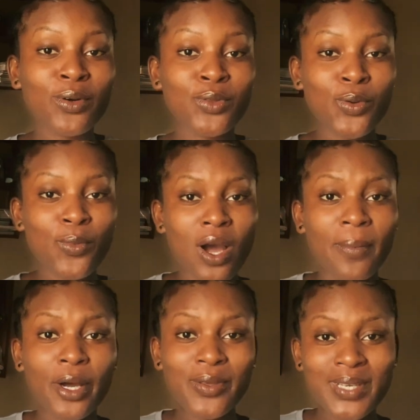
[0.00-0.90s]
know more
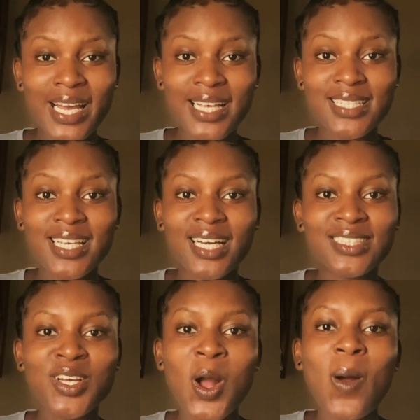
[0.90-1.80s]
about you guys, and
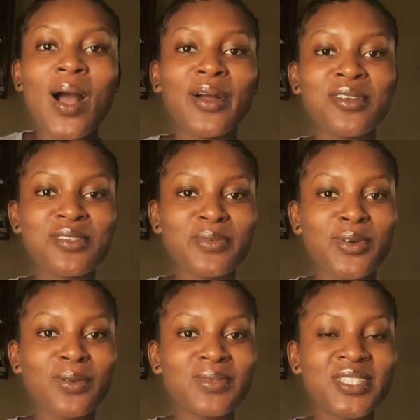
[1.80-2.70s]
are going to
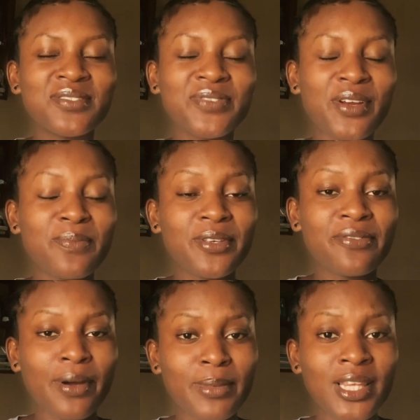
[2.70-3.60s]
become this very big
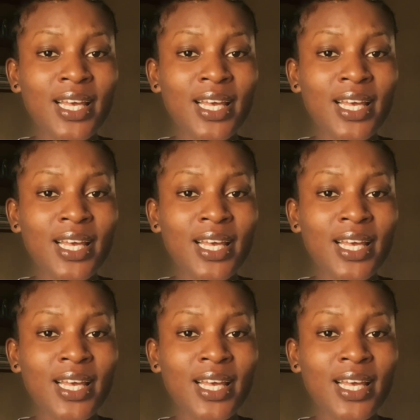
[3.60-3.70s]
family.